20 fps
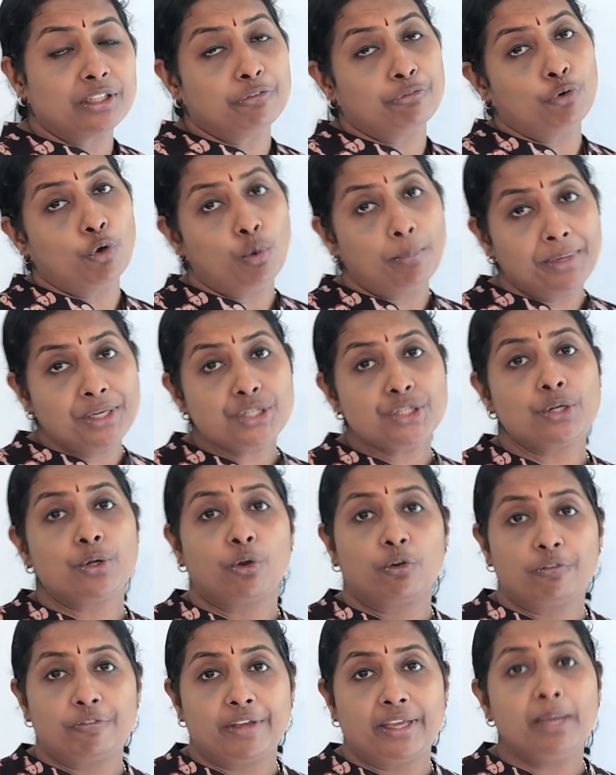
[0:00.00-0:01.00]
the formation
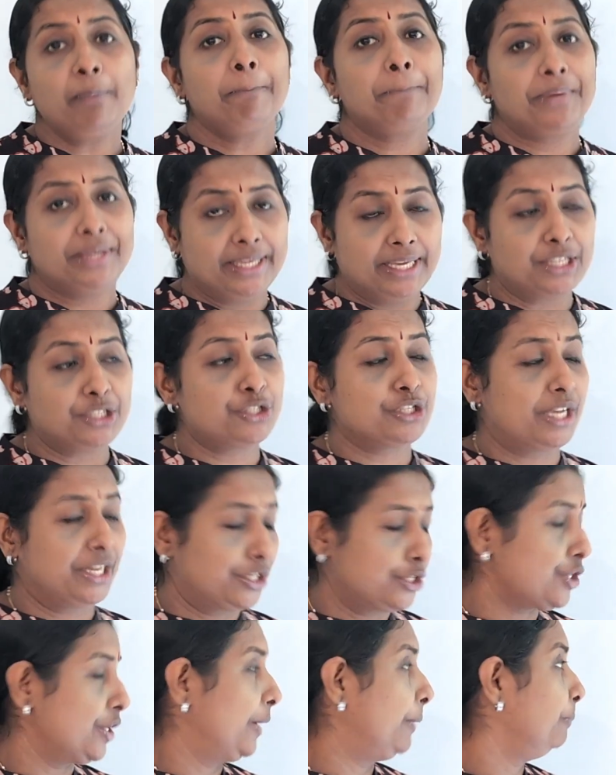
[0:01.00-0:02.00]
of a PN
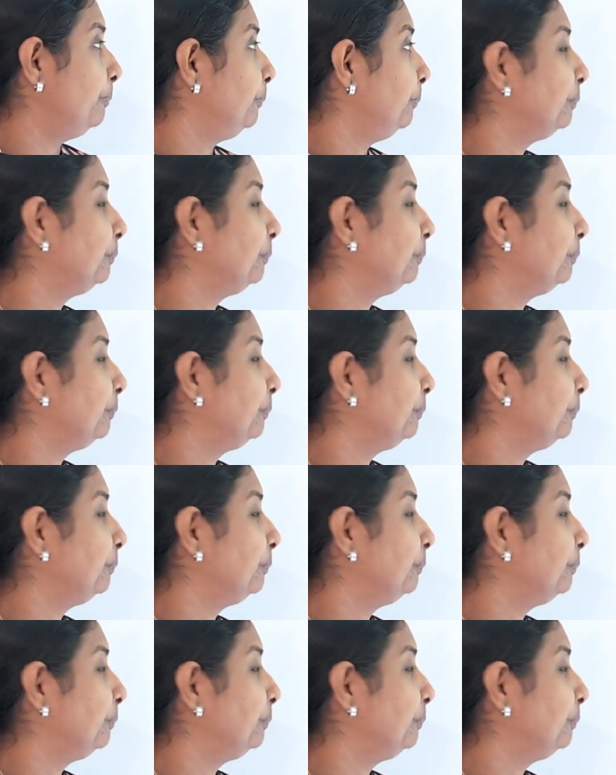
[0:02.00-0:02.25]
junction.